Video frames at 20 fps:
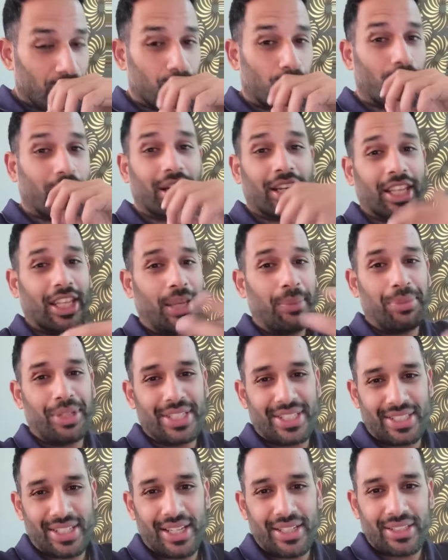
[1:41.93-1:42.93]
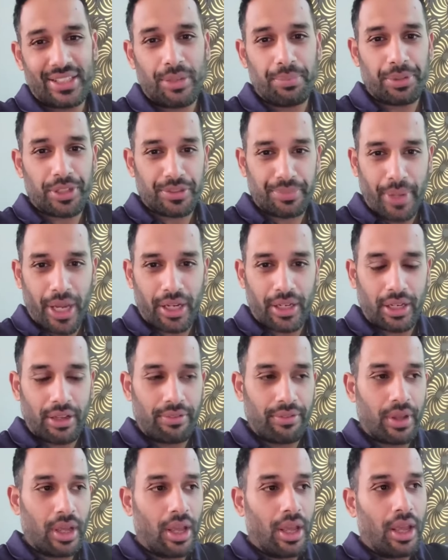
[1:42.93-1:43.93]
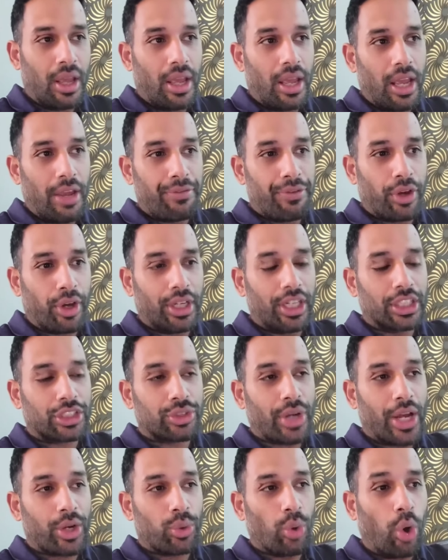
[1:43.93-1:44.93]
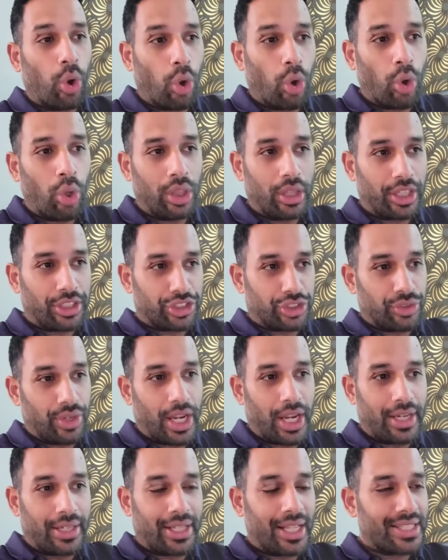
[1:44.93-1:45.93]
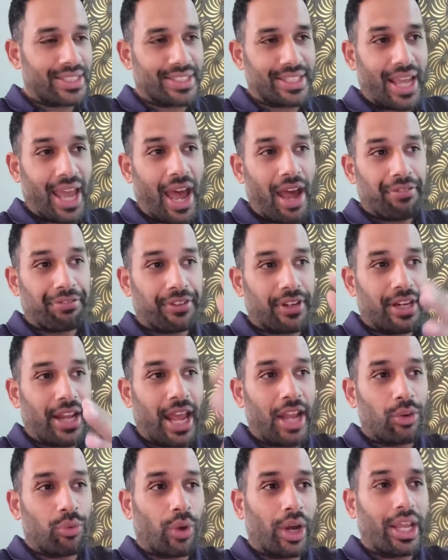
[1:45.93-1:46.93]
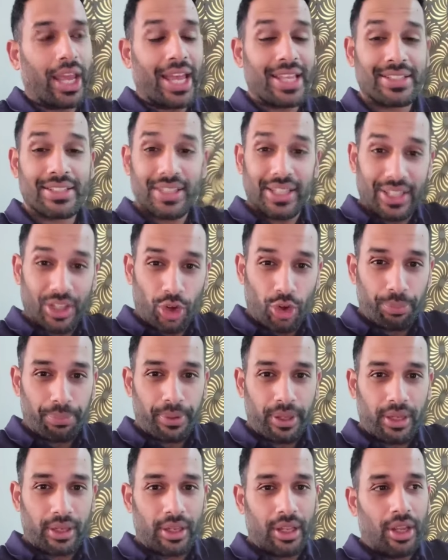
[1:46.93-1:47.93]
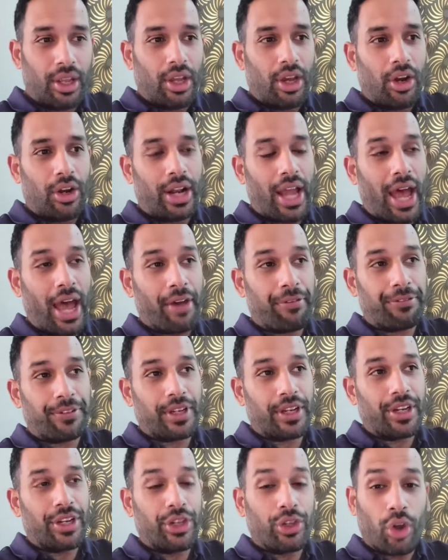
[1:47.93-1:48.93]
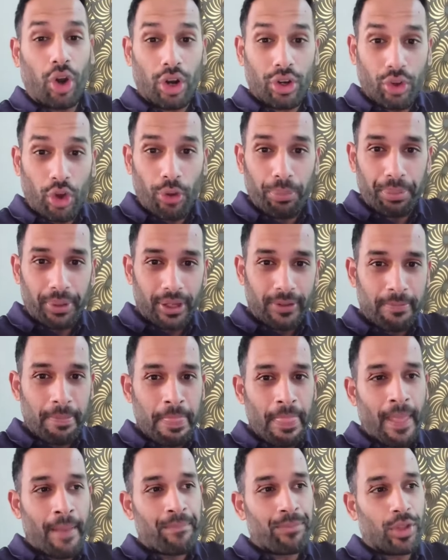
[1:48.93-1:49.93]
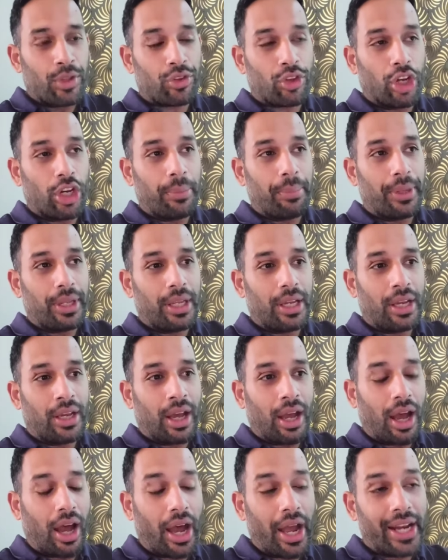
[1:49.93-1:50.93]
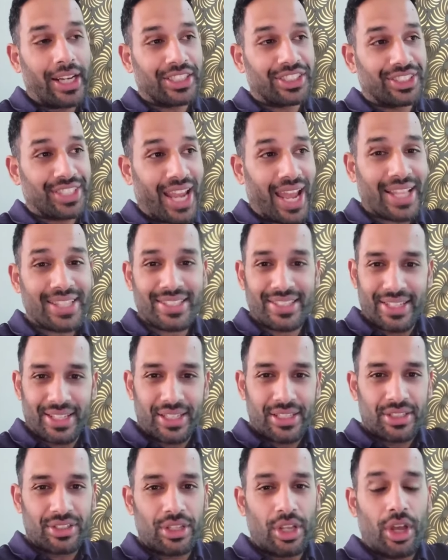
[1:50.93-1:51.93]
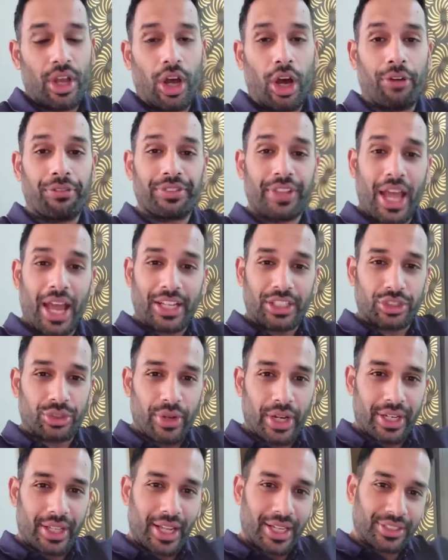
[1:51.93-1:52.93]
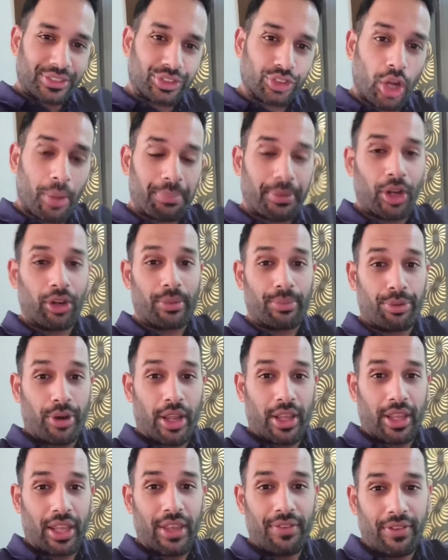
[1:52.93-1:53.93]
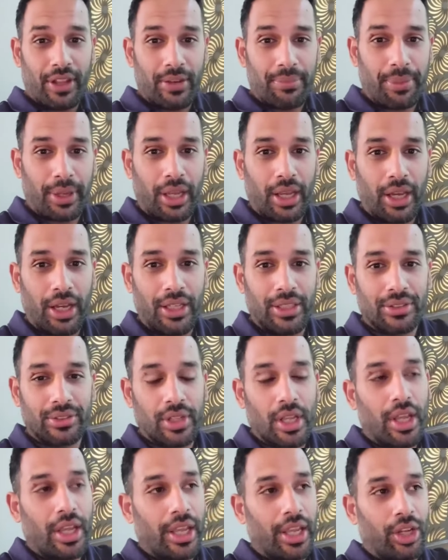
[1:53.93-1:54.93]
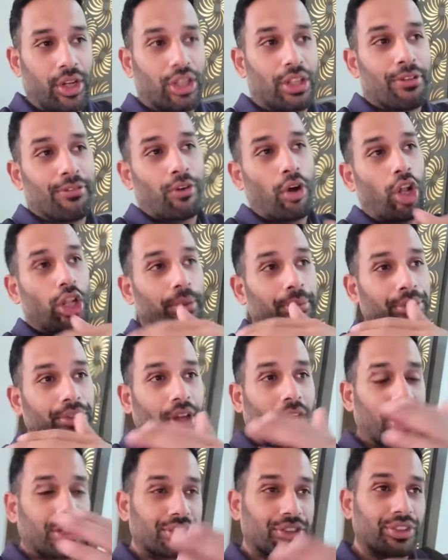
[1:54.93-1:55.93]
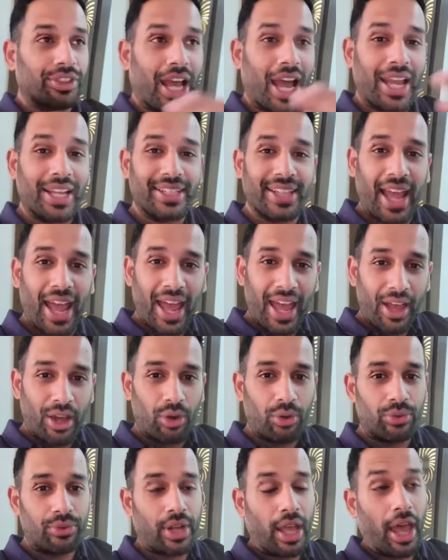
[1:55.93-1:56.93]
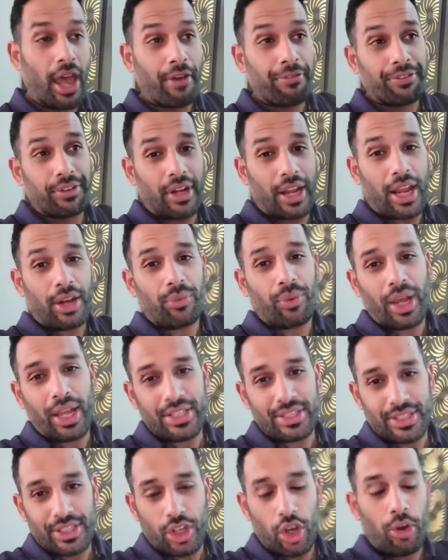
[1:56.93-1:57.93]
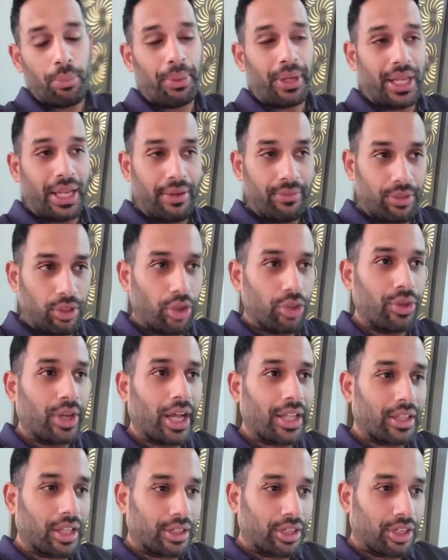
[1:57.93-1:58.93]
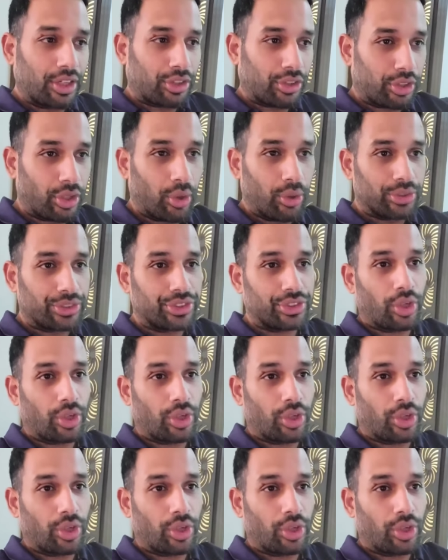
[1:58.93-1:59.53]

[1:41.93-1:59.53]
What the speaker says: So you got to keep these things in perspective. If you're going to try to hold a trade, let's say after NYSE Open or after New York Open, there's going to be a higher chances of that trade getting stopped out of break even, because the volume starts to die down after NYSE Open, even though you got London closed.